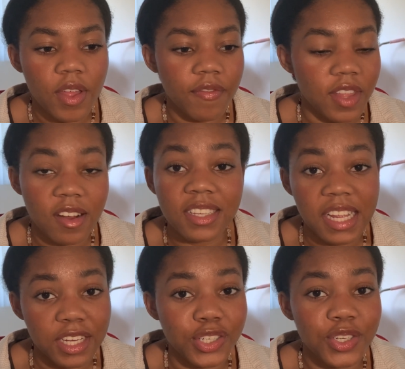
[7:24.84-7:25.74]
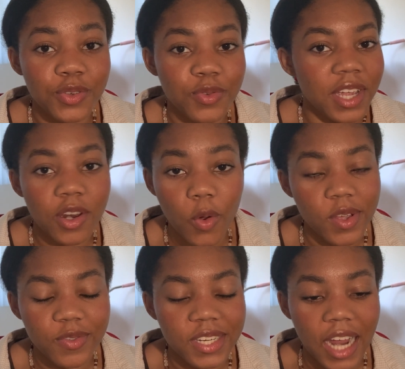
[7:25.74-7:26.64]
if there is an issue, you can
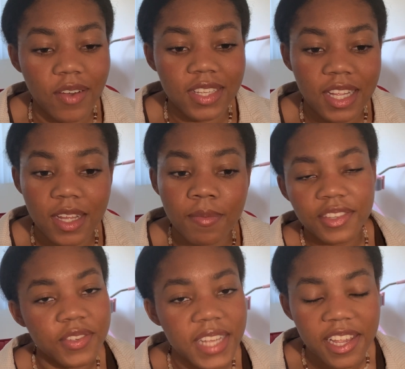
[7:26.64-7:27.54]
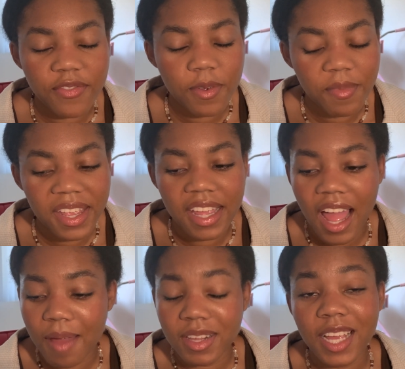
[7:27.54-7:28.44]
always reach out to them. So take it from me,
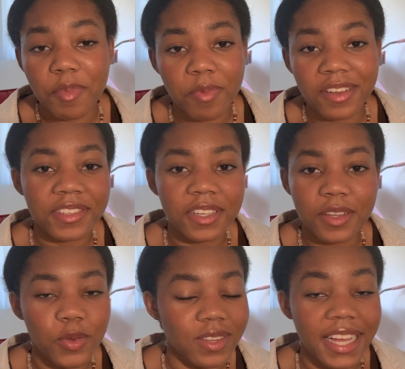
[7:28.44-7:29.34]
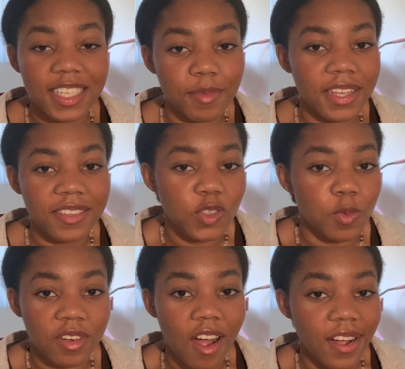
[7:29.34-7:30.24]
I'm the type of person who likes to be
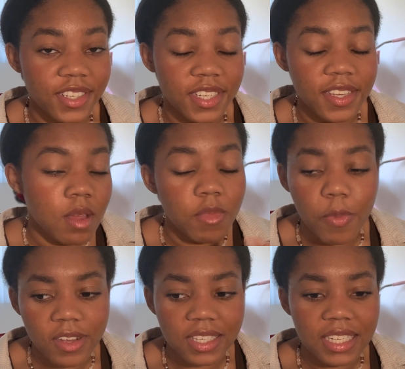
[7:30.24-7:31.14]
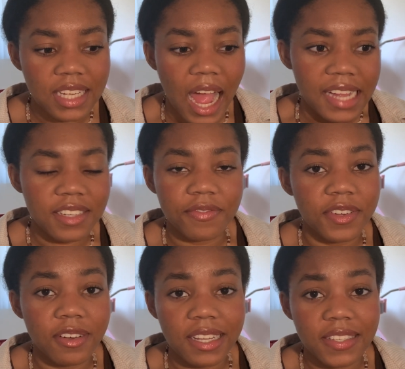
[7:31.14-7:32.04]
super cautious, but personally, I didn't
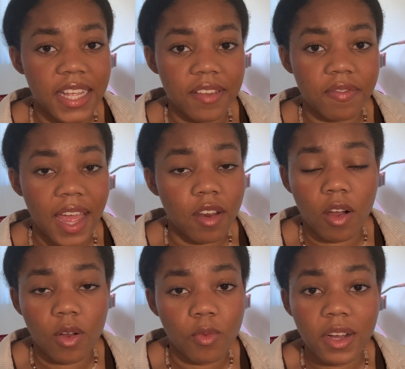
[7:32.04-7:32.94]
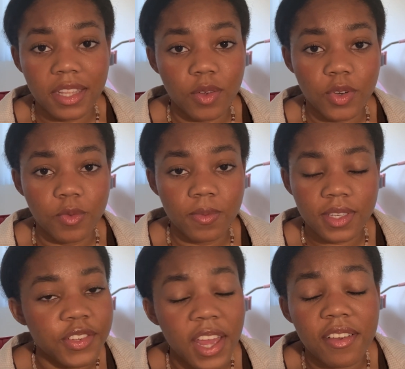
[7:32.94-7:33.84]
feel unsafe at all while in the
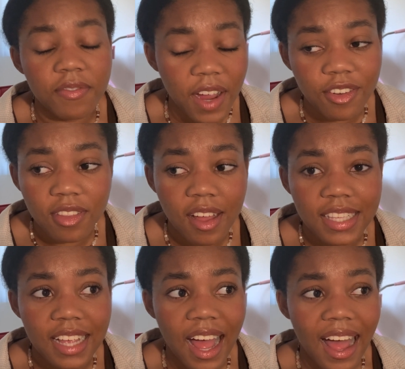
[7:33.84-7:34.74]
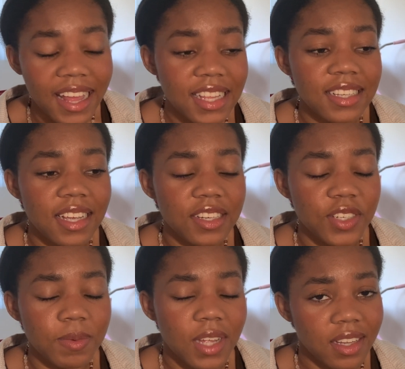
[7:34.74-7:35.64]
rooms. So yeah, final thoughts, I think
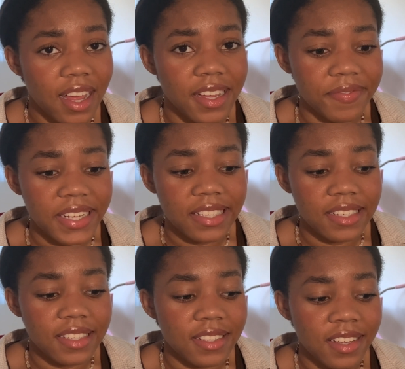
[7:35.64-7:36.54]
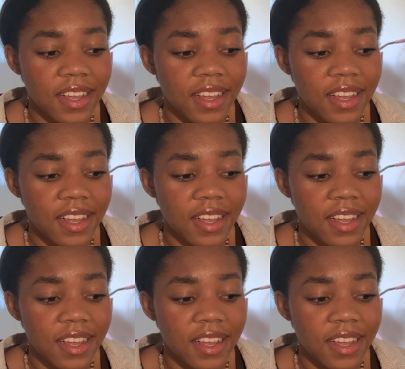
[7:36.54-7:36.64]
Studystream.Live is